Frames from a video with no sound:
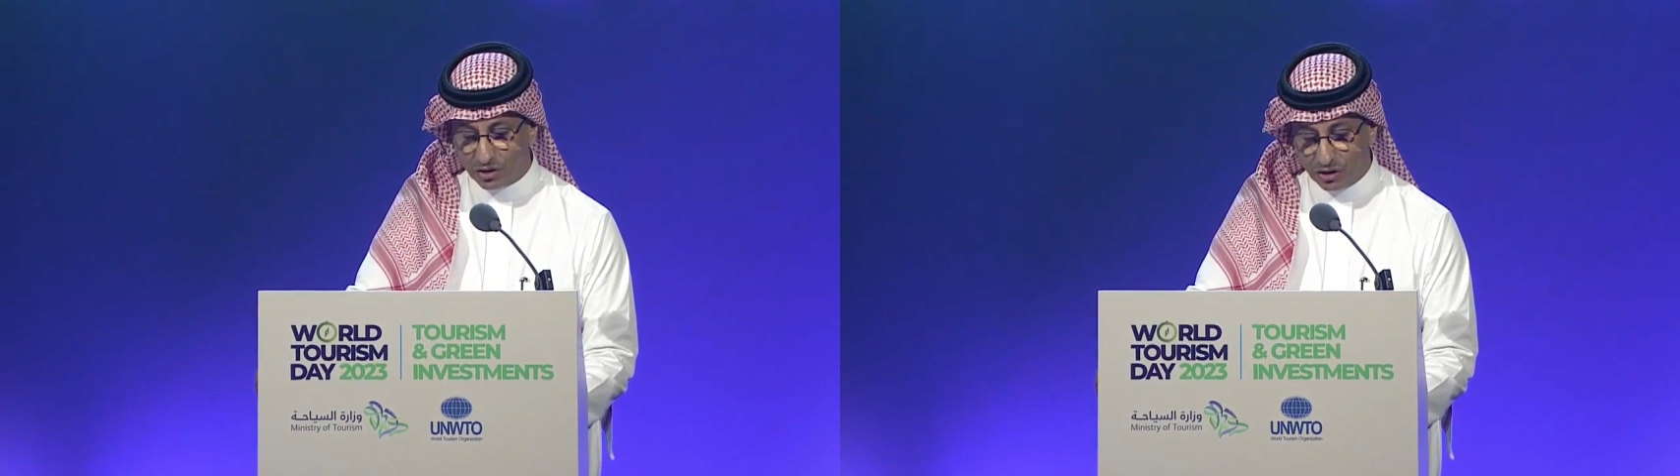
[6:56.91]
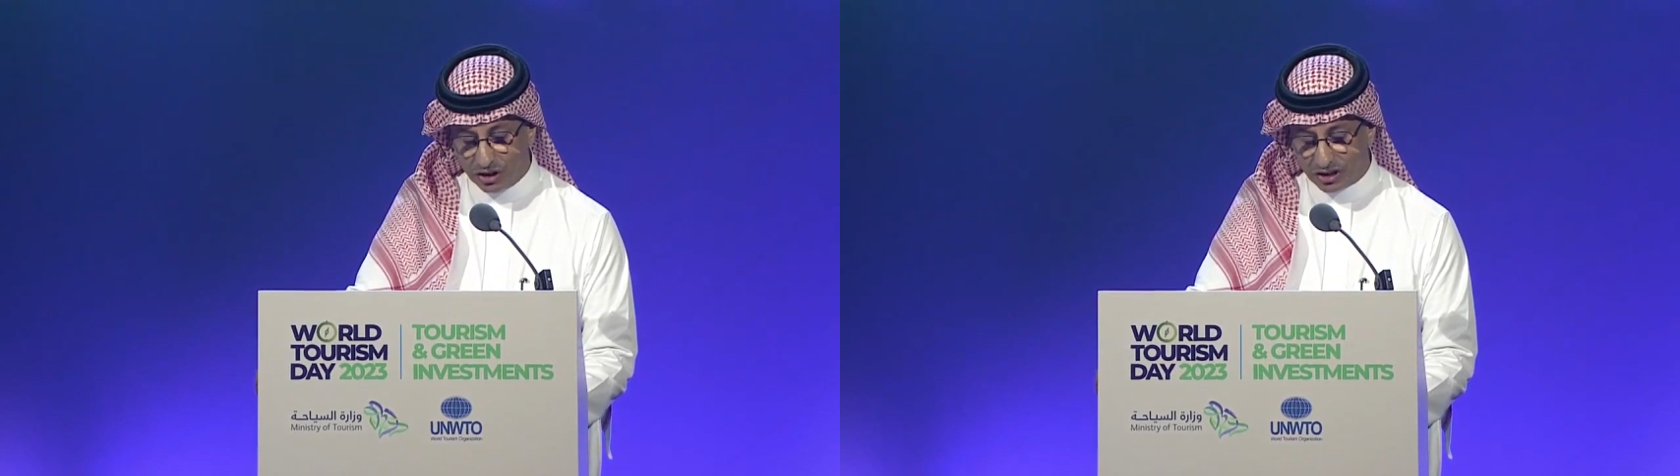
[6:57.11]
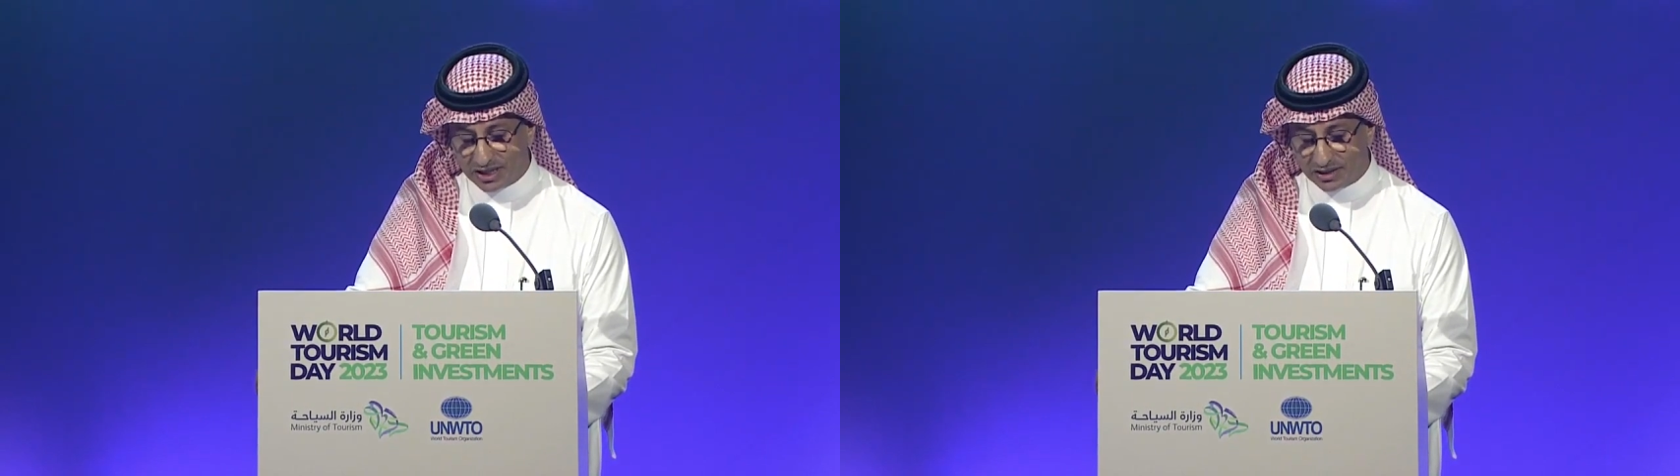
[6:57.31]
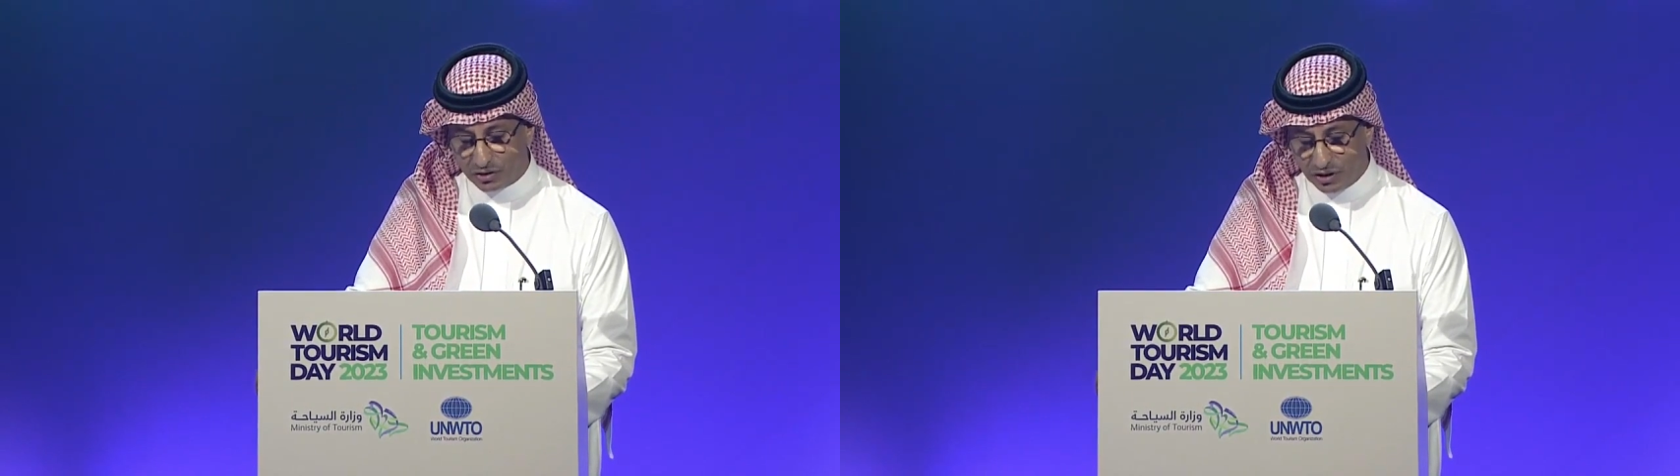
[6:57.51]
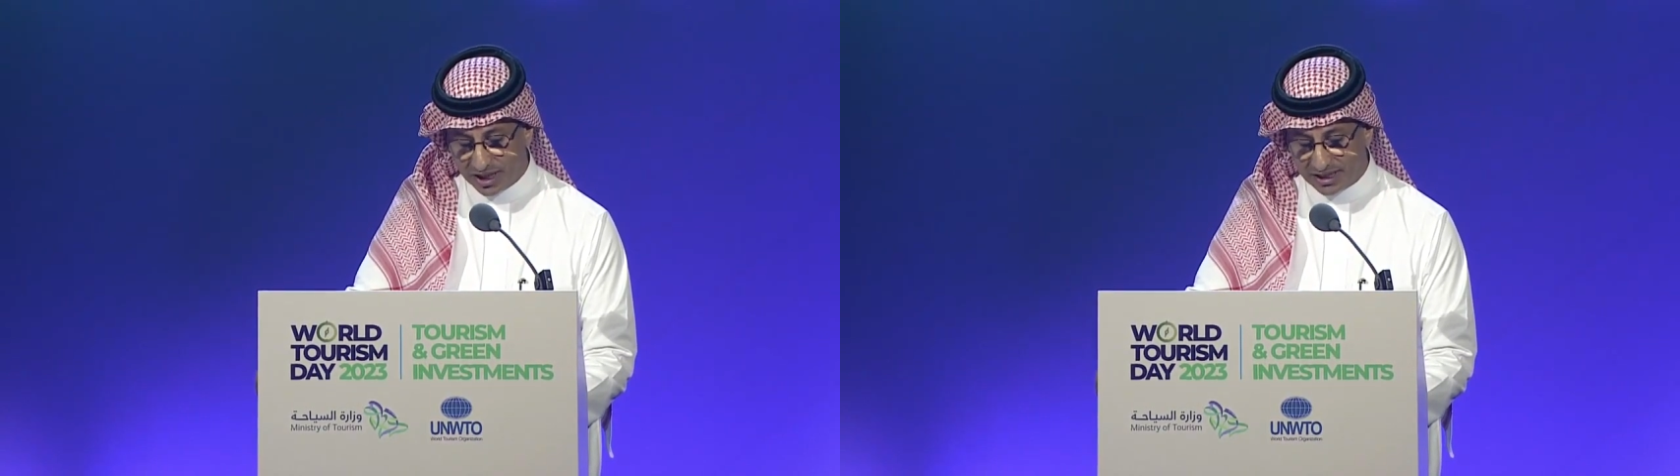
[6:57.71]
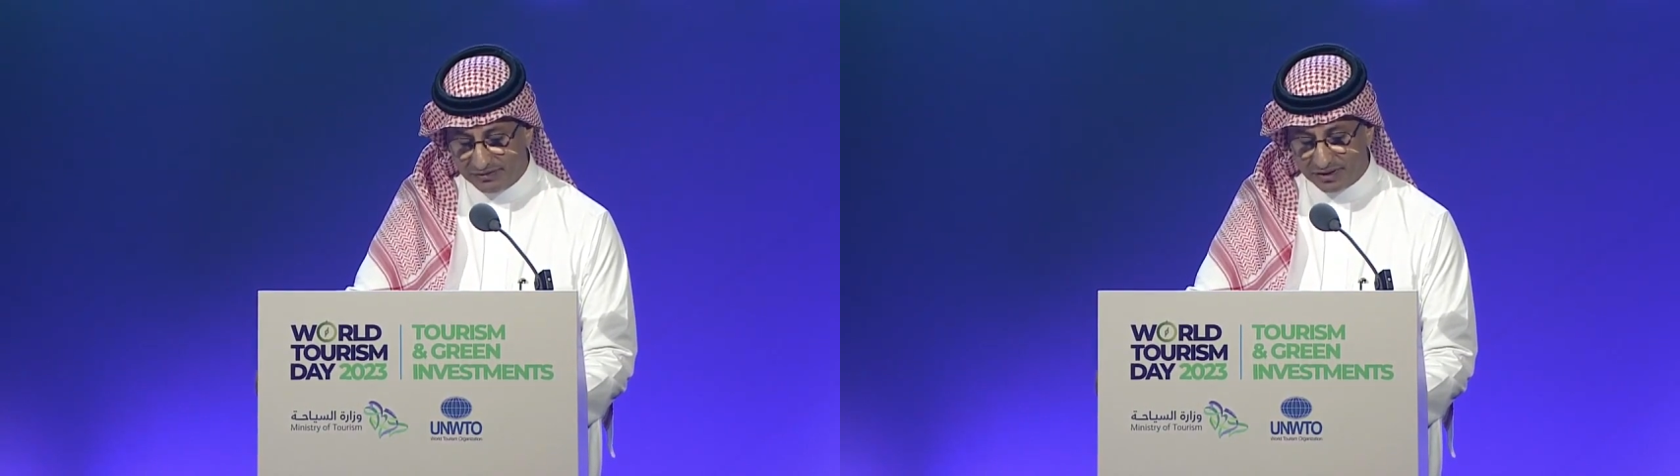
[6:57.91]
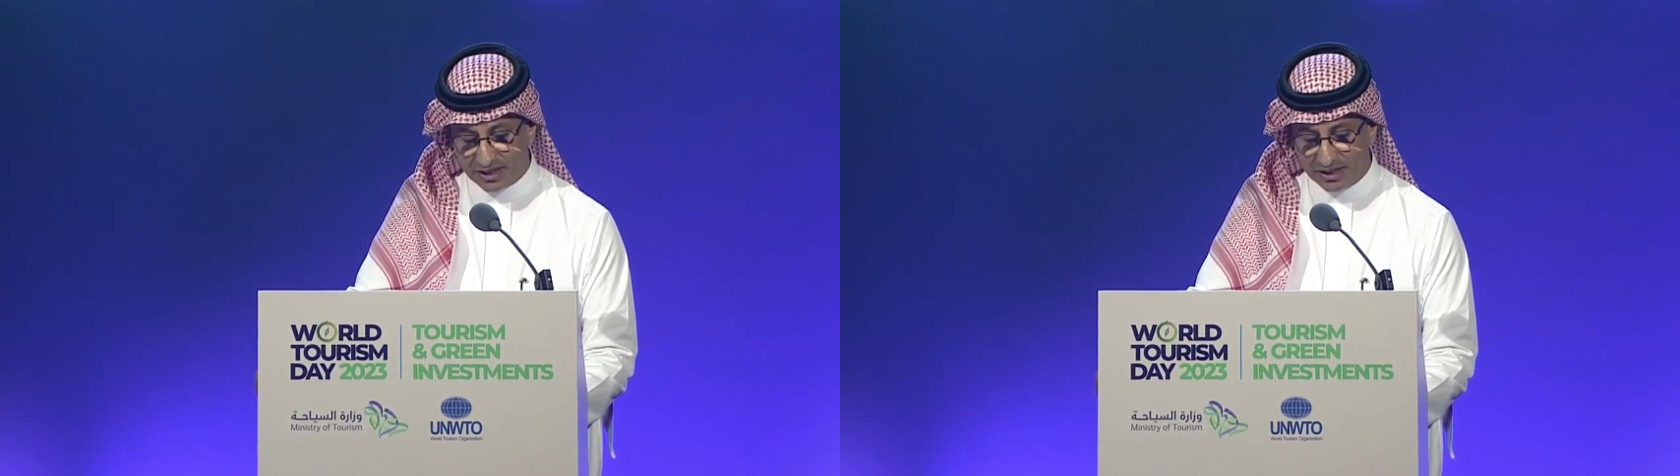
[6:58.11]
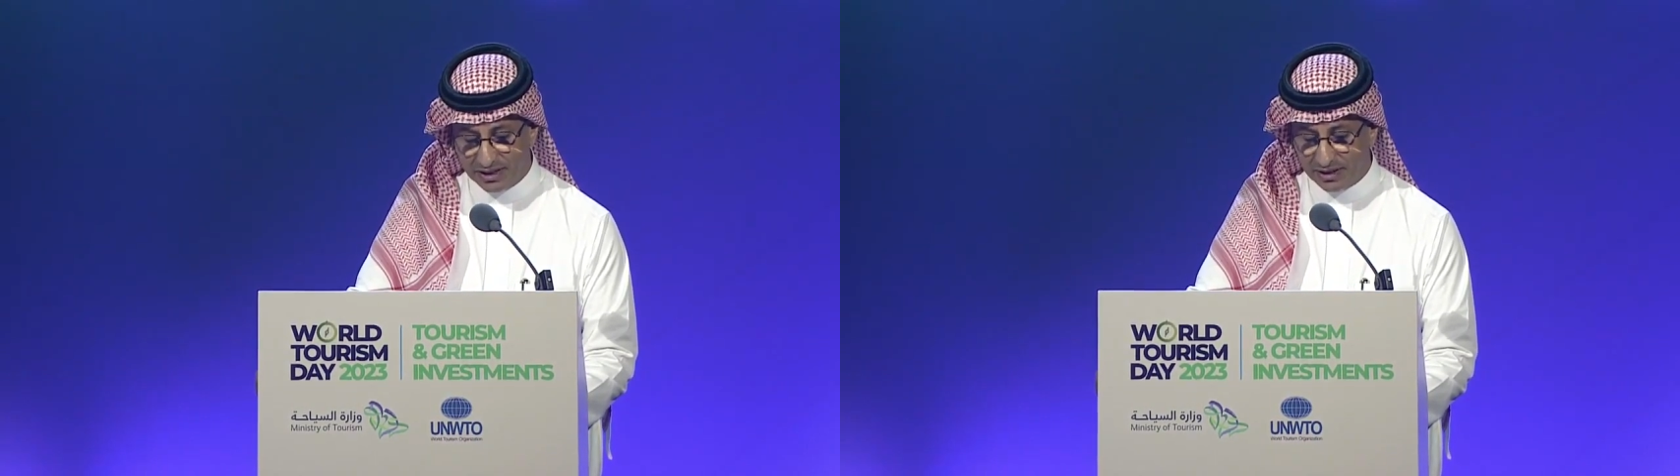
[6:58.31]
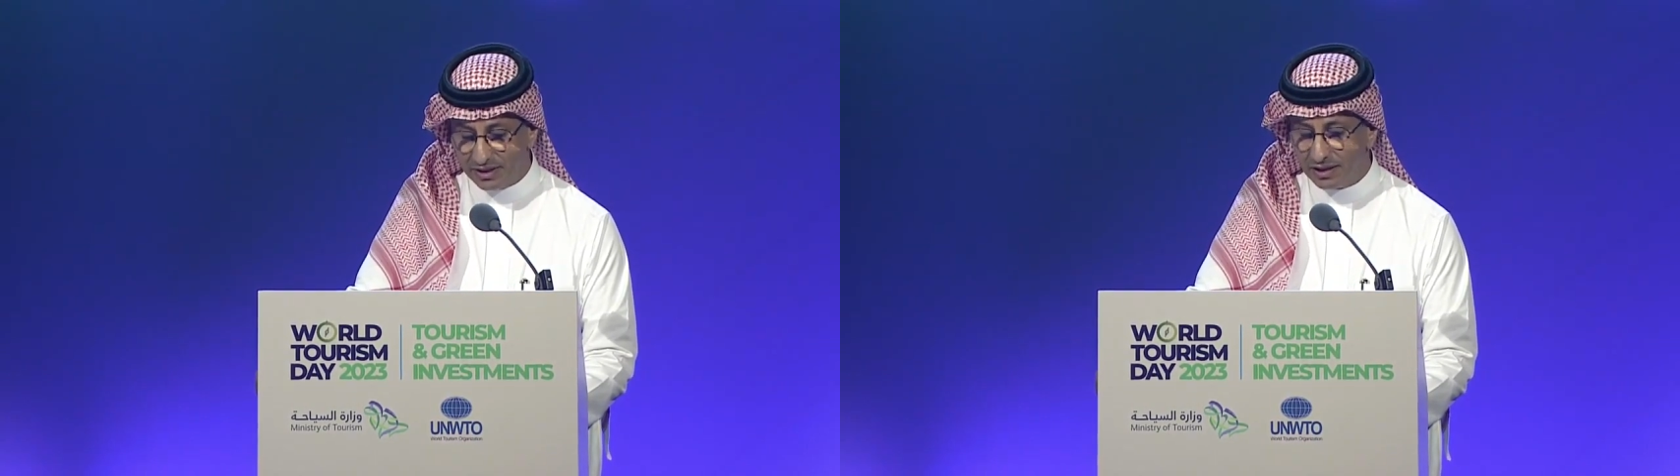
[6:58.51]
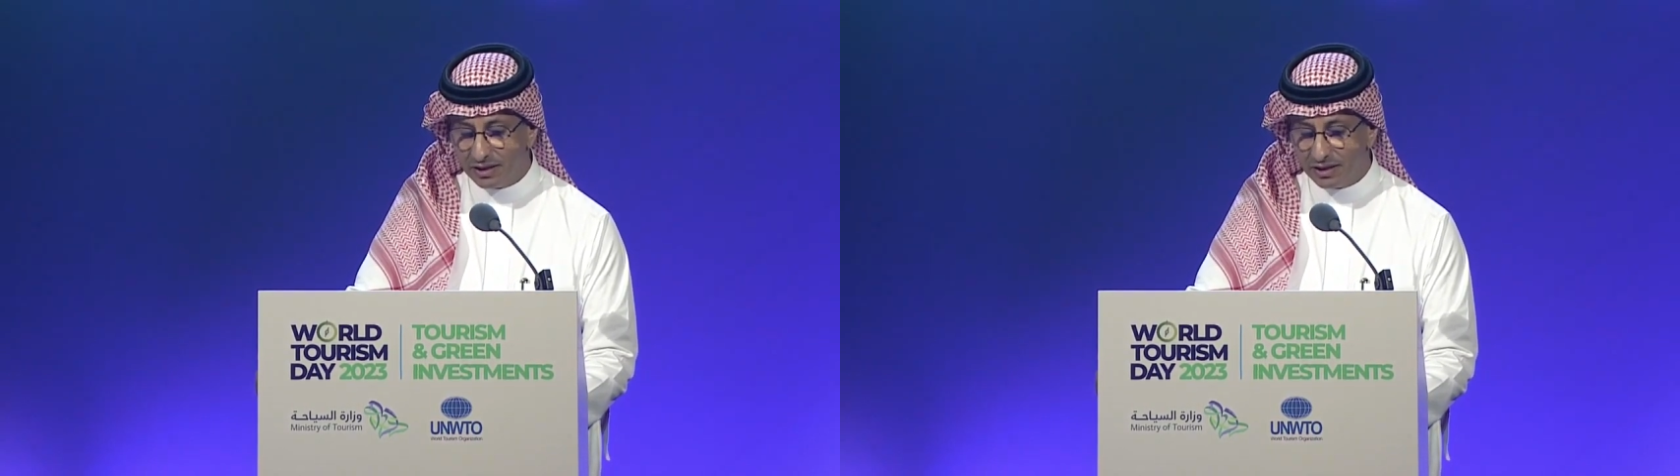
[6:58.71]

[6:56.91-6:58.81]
Connectivity